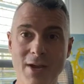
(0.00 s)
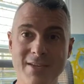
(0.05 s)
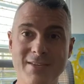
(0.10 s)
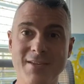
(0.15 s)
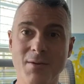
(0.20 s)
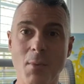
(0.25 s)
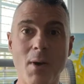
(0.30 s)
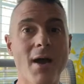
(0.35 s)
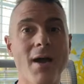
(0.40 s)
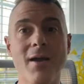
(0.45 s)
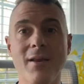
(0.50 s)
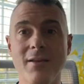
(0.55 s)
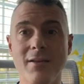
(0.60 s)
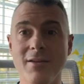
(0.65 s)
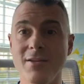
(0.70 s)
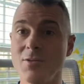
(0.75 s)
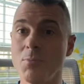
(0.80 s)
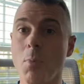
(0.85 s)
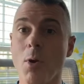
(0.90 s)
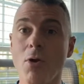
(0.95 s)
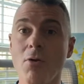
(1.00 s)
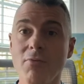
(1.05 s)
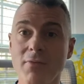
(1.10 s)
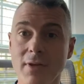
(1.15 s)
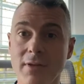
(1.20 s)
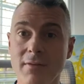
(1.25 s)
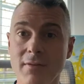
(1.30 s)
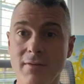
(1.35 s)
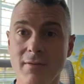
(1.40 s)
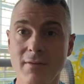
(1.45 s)
phrasing behind it is
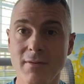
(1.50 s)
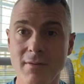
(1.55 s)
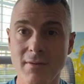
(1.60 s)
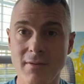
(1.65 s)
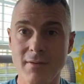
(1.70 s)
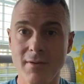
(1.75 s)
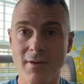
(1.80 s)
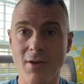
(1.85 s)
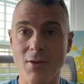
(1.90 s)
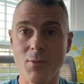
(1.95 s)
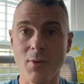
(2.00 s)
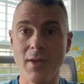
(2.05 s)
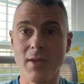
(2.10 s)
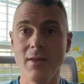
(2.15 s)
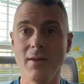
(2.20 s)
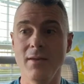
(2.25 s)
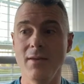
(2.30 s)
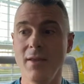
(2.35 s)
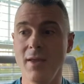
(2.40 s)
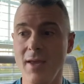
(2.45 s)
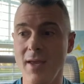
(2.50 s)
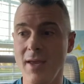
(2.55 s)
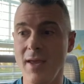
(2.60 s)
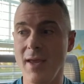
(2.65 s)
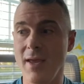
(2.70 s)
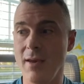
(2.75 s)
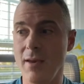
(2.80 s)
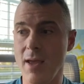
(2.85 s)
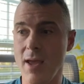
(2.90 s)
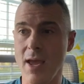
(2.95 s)
perfect.
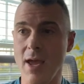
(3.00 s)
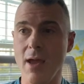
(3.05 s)
It